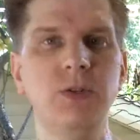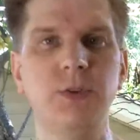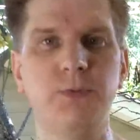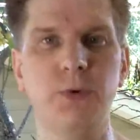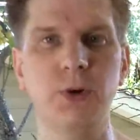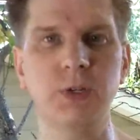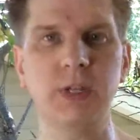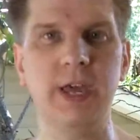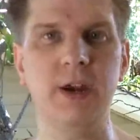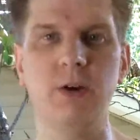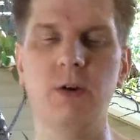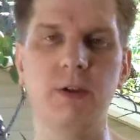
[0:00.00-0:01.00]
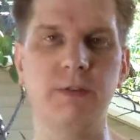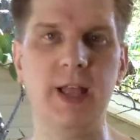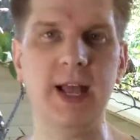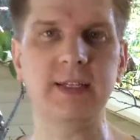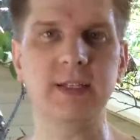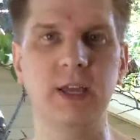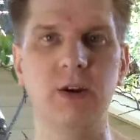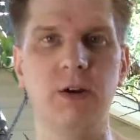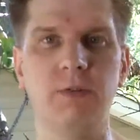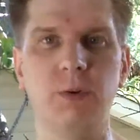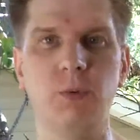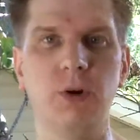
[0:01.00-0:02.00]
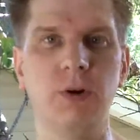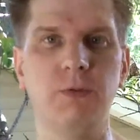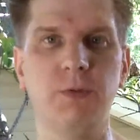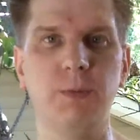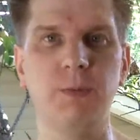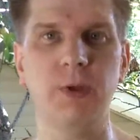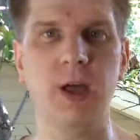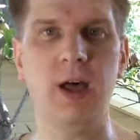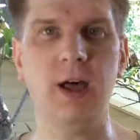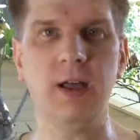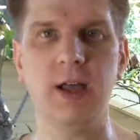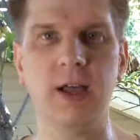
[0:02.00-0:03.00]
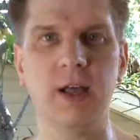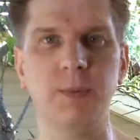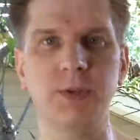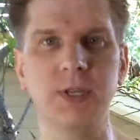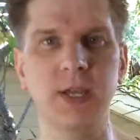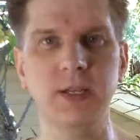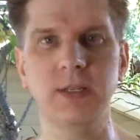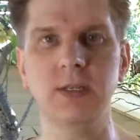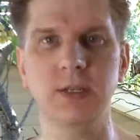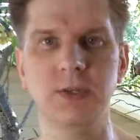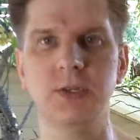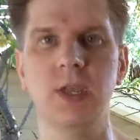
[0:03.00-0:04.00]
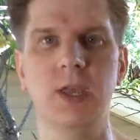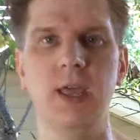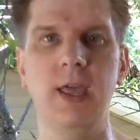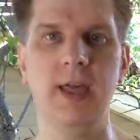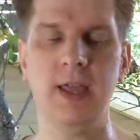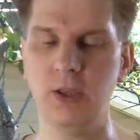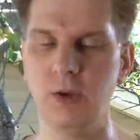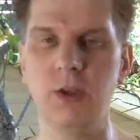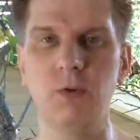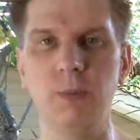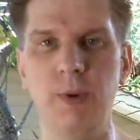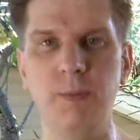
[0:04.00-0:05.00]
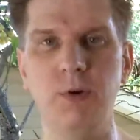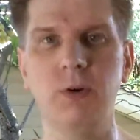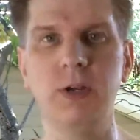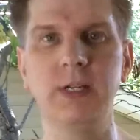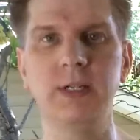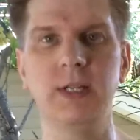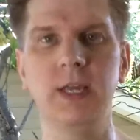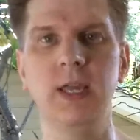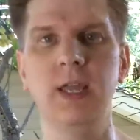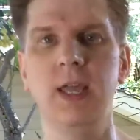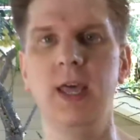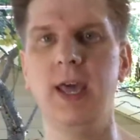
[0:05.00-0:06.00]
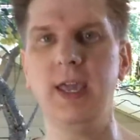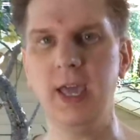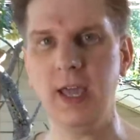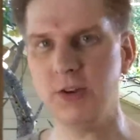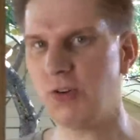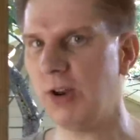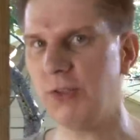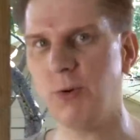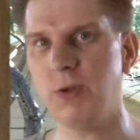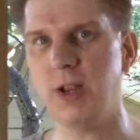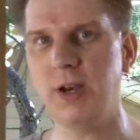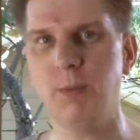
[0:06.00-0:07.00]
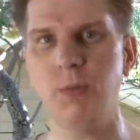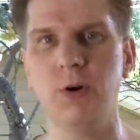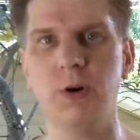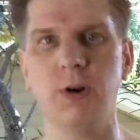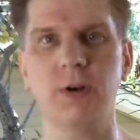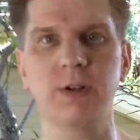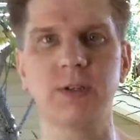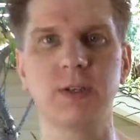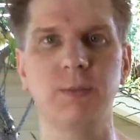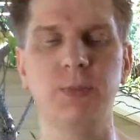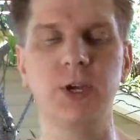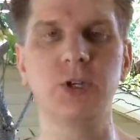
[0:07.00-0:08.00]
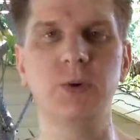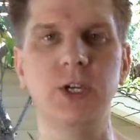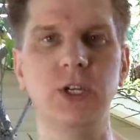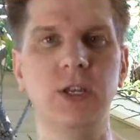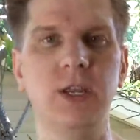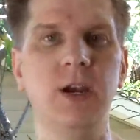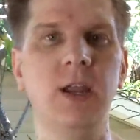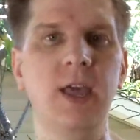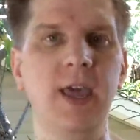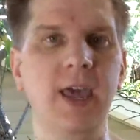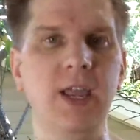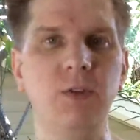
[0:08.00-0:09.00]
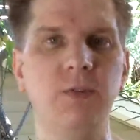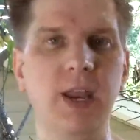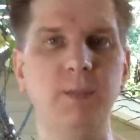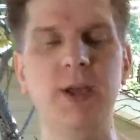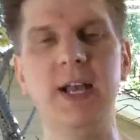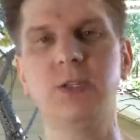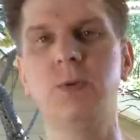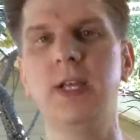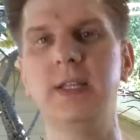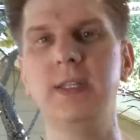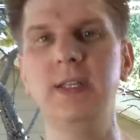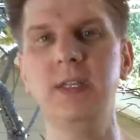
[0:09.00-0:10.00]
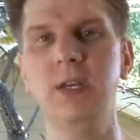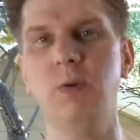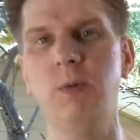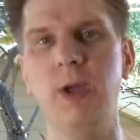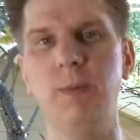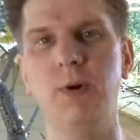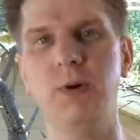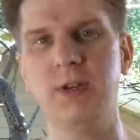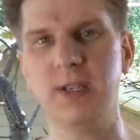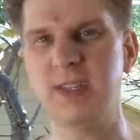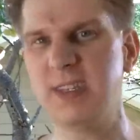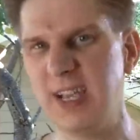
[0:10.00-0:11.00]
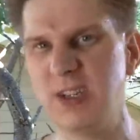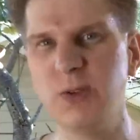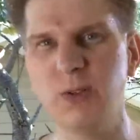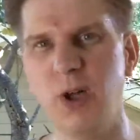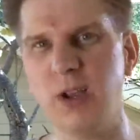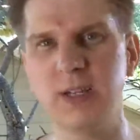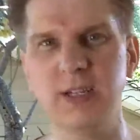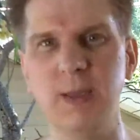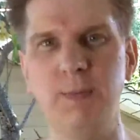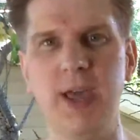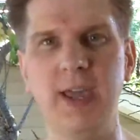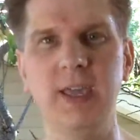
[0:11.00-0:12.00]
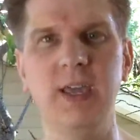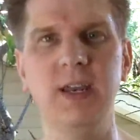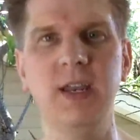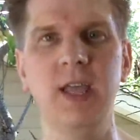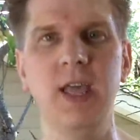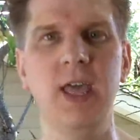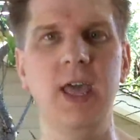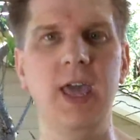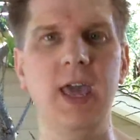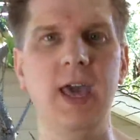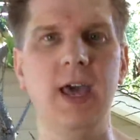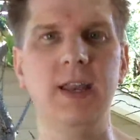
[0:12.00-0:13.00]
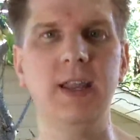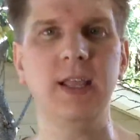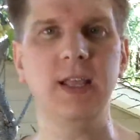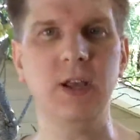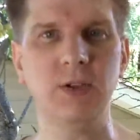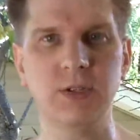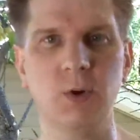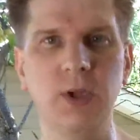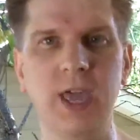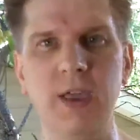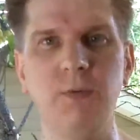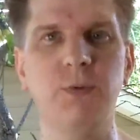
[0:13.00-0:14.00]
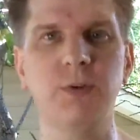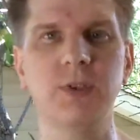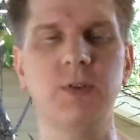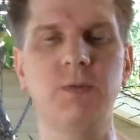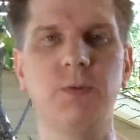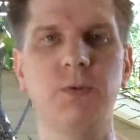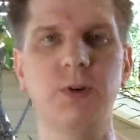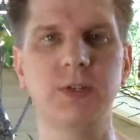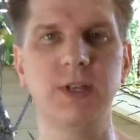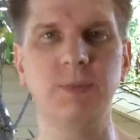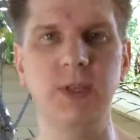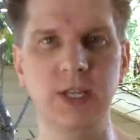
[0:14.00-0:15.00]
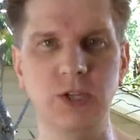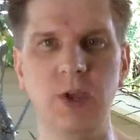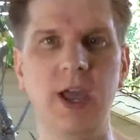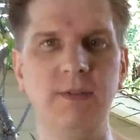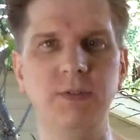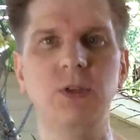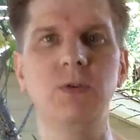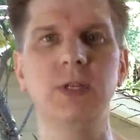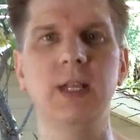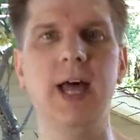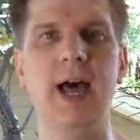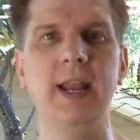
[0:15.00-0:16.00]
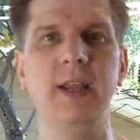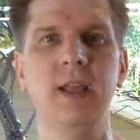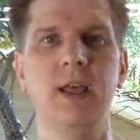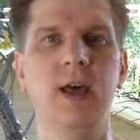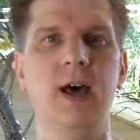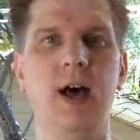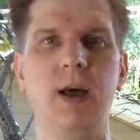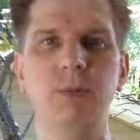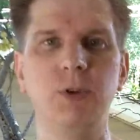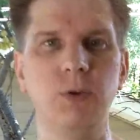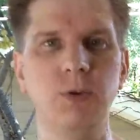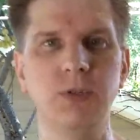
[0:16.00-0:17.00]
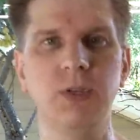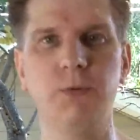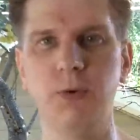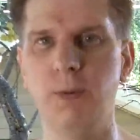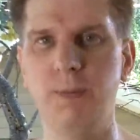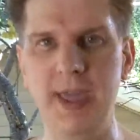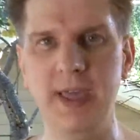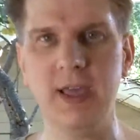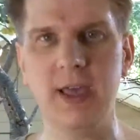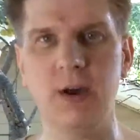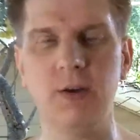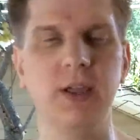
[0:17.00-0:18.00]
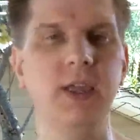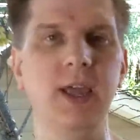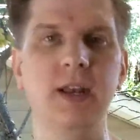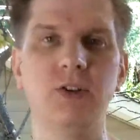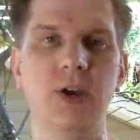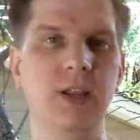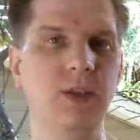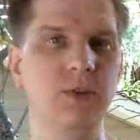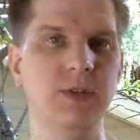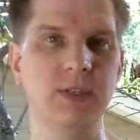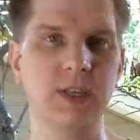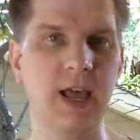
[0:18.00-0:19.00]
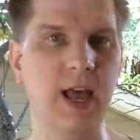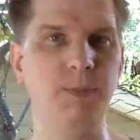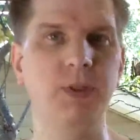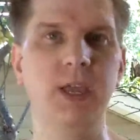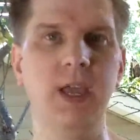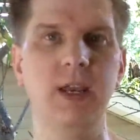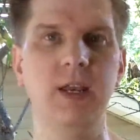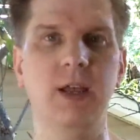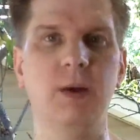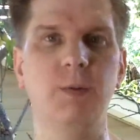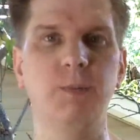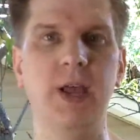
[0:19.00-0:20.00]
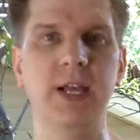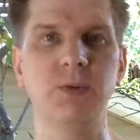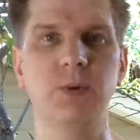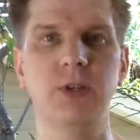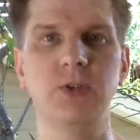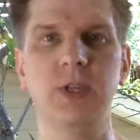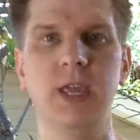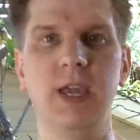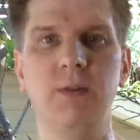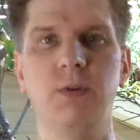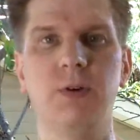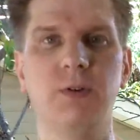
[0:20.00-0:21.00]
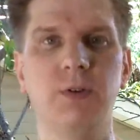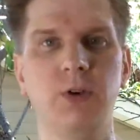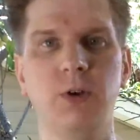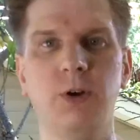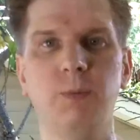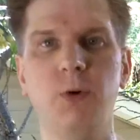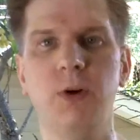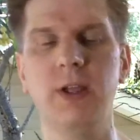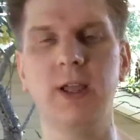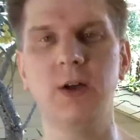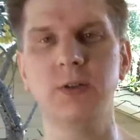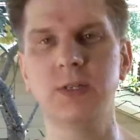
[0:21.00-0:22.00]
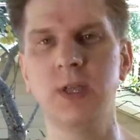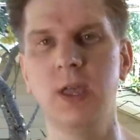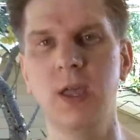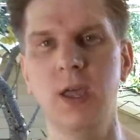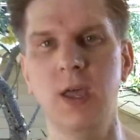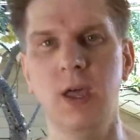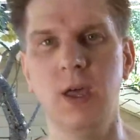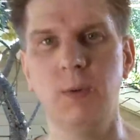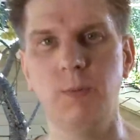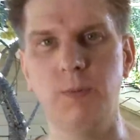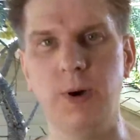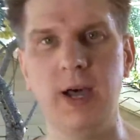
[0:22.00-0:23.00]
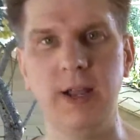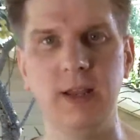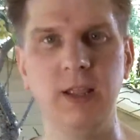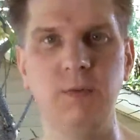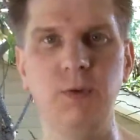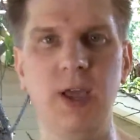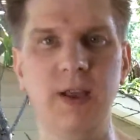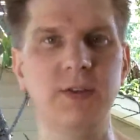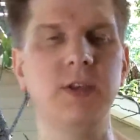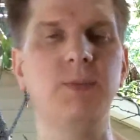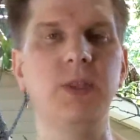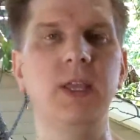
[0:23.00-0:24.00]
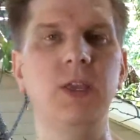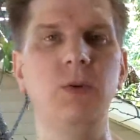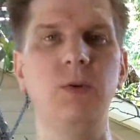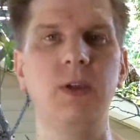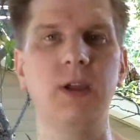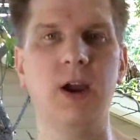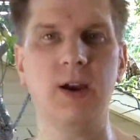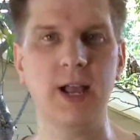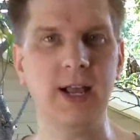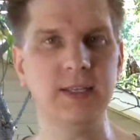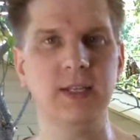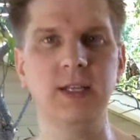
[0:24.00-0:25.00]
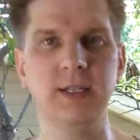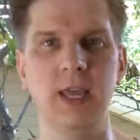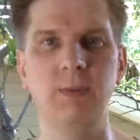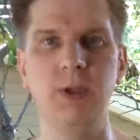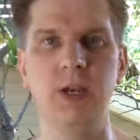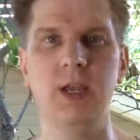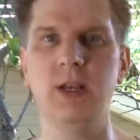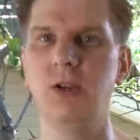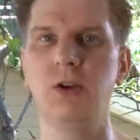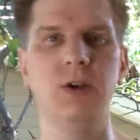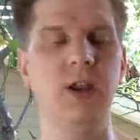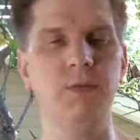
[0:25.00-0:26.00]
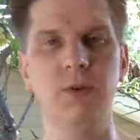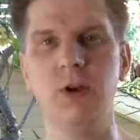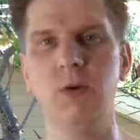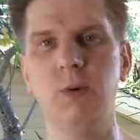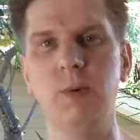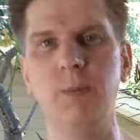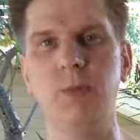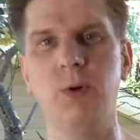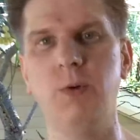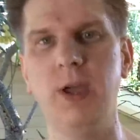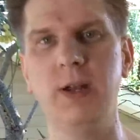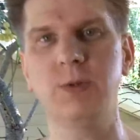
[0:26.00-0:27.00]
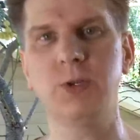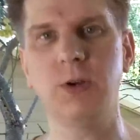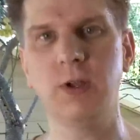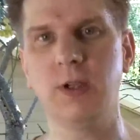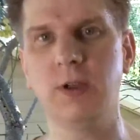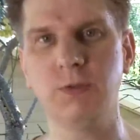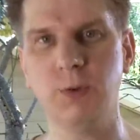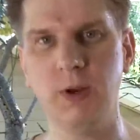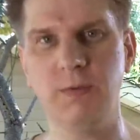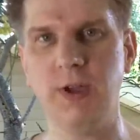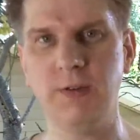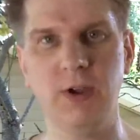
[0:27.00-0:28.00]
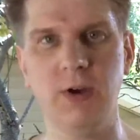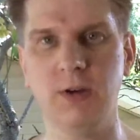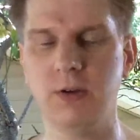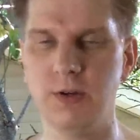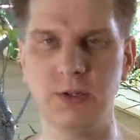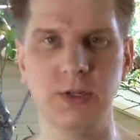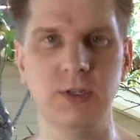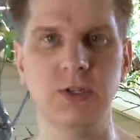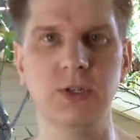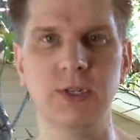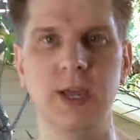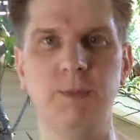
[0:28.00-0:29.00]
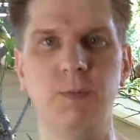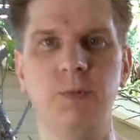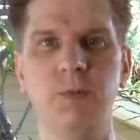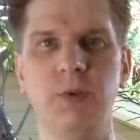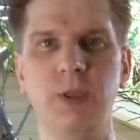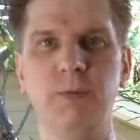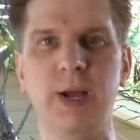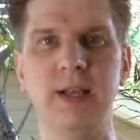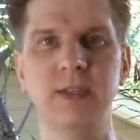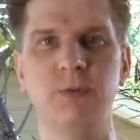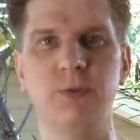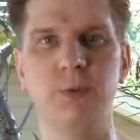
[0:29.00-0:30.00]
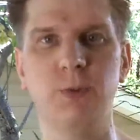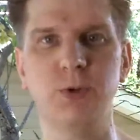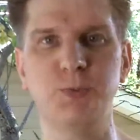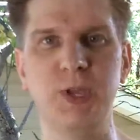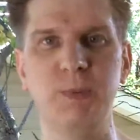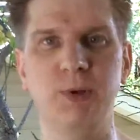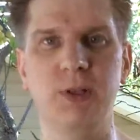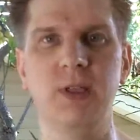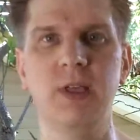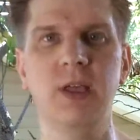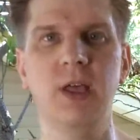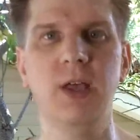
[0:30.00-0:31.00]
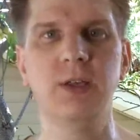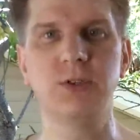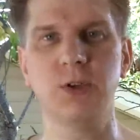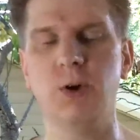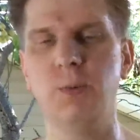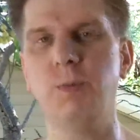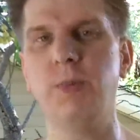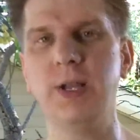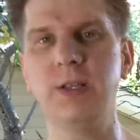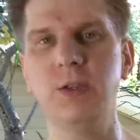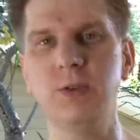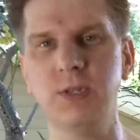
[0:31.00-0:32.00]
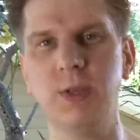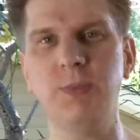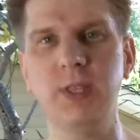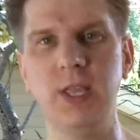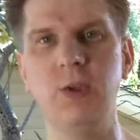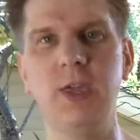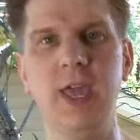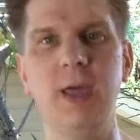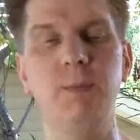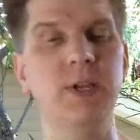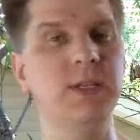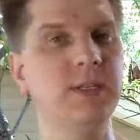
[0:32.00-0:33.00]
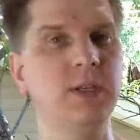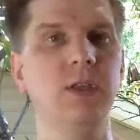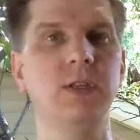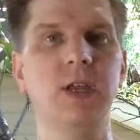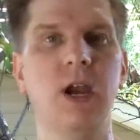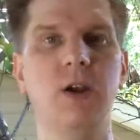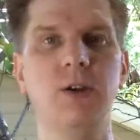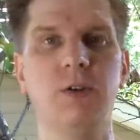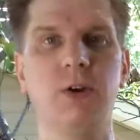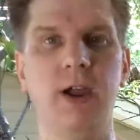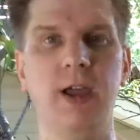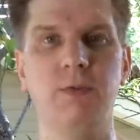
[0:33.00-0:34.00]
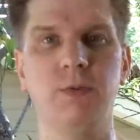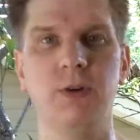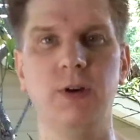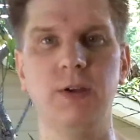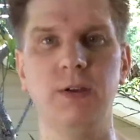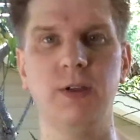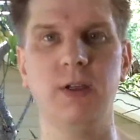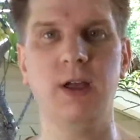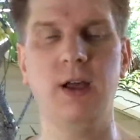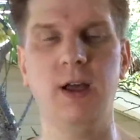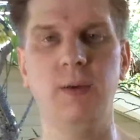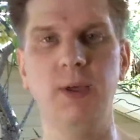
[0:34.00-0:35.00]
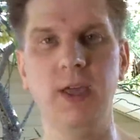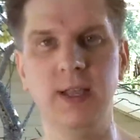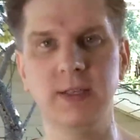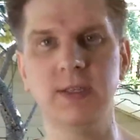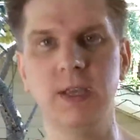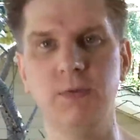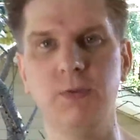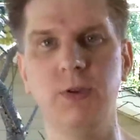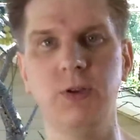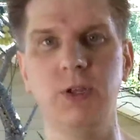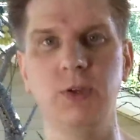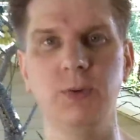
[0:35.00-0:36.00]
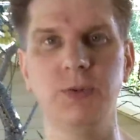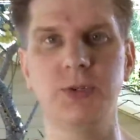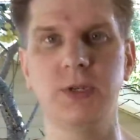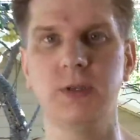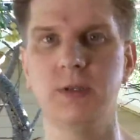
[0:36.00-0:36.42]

the first letter or the last letter of a word from a couple sentences. You can remember easily. Again, try to throw in a number or some punctuation in there, and you've got a password that's easy to remember, doesn't take too long to type back in, And it's okay for something that you have to use a lot. Don't use it for your bank account. Again, try to use as complicated a password as you can for your important accounts. But if you have something that you are constantly typing in, you're never going to remember a random string of 25 characters. It's just not really possible for most people. So, but use something that you can, but still is hard to crack for and safe for you to use.